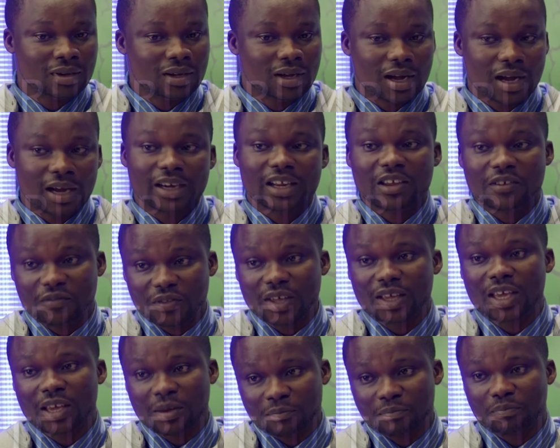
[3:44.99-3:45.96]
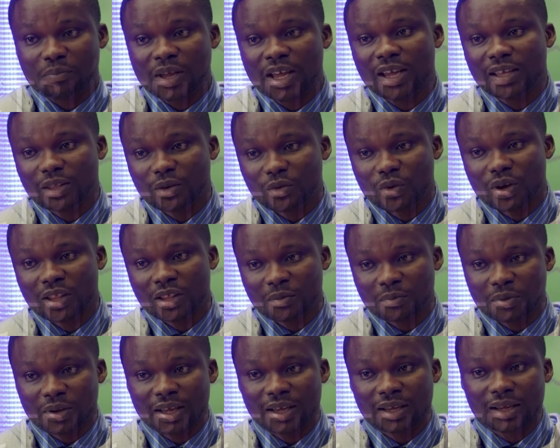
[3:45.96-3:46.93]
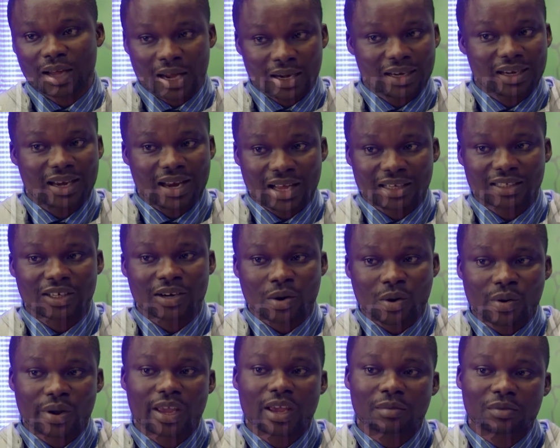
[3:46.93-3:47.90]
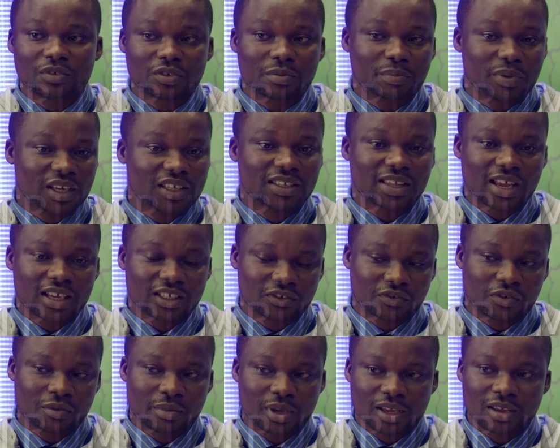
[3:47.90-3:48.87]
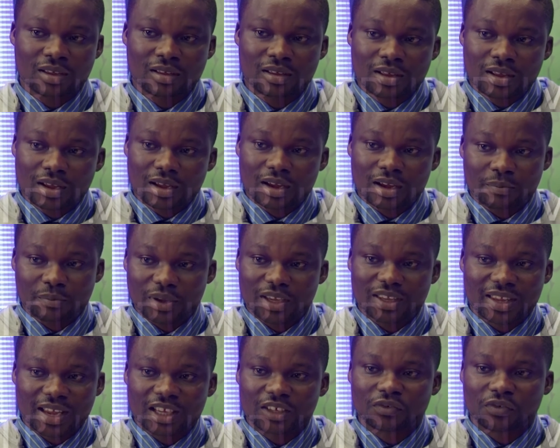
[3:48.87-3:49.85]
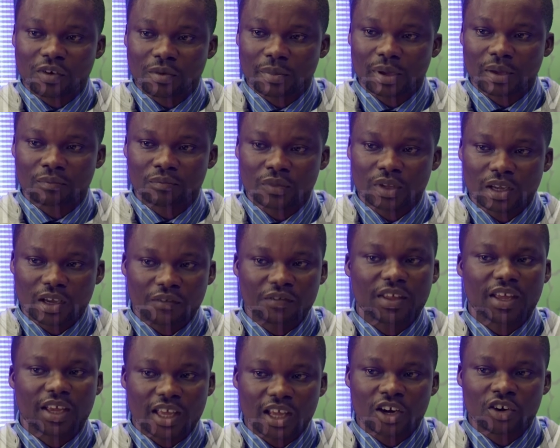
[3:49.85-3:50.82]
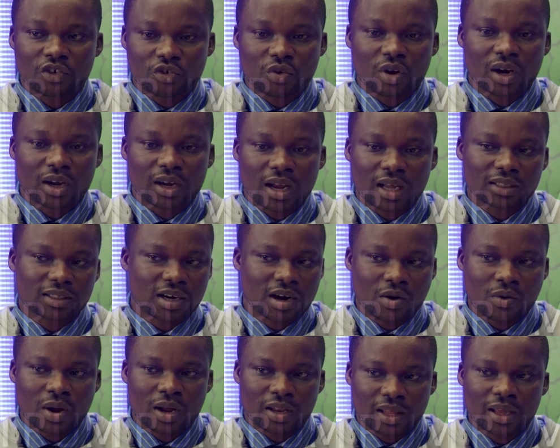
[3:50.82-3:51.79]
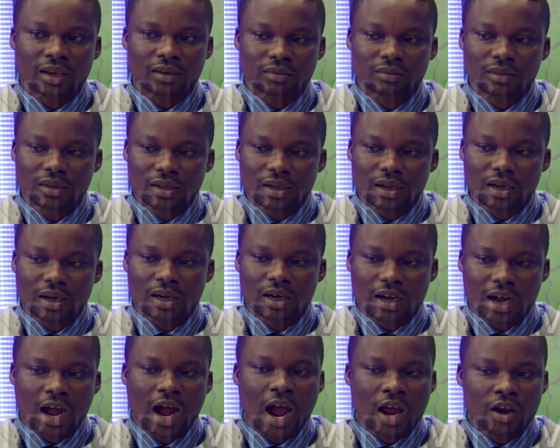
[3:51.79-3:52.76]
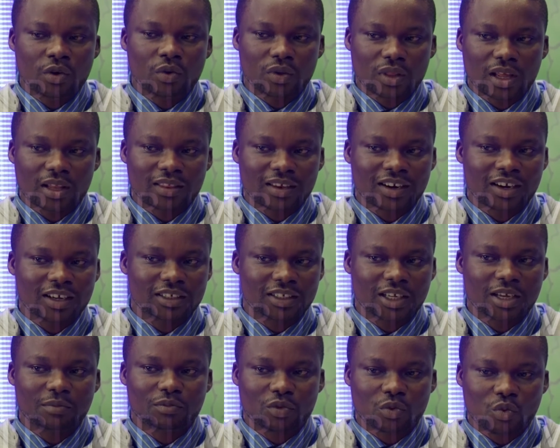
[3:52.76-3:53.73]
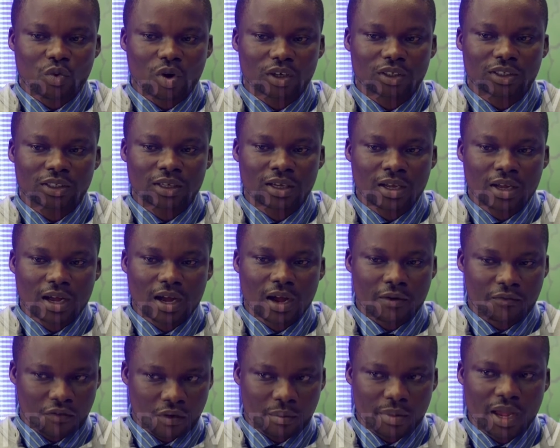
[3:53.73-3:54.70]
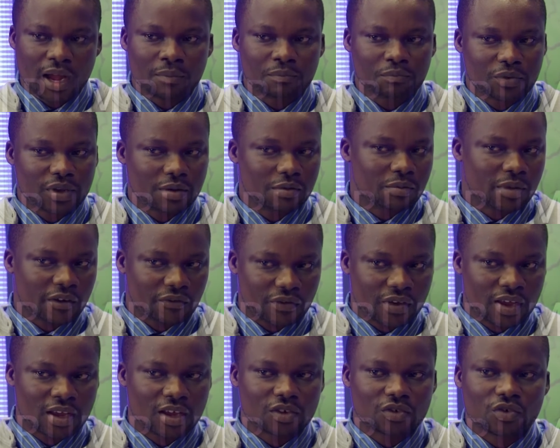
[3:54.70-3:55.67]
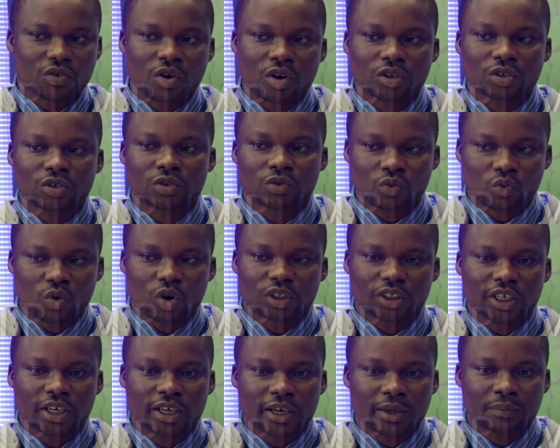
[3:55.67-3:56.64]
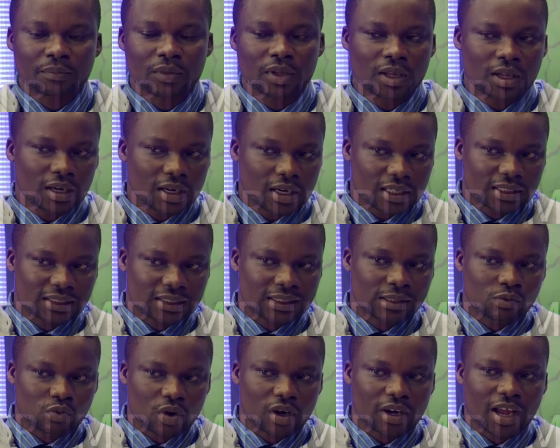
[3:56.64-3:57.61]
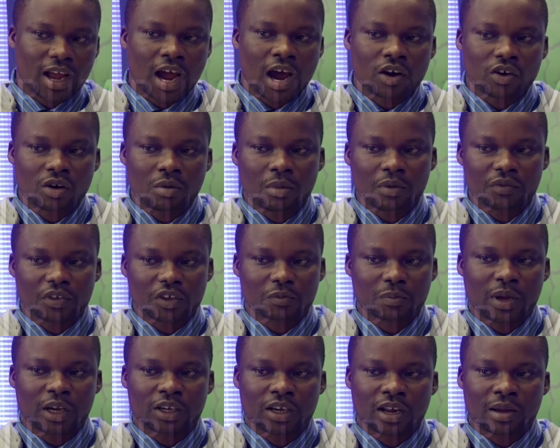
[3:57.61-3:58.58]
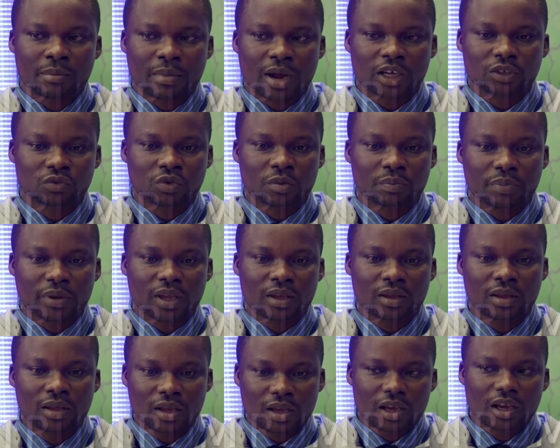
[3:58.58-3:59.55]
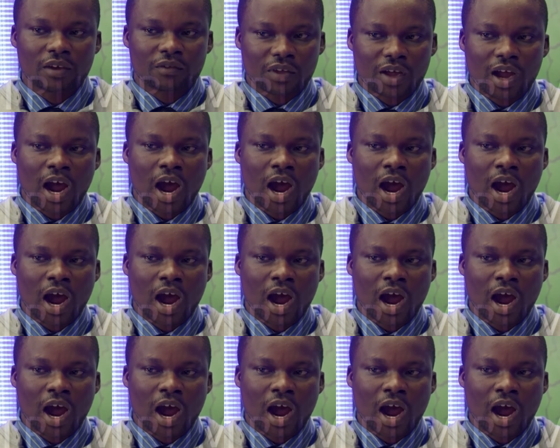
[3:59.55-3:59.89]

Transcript: and if they keep playing the way they're playing. And the Nasarawa game is a big test for me. A big test for me. If they get a draw at Nasarawa, then I know that they're a team to watch. For me, I'm keeping my fingers crossed, watching them. Let's see what the outcome of this particular match would be. If the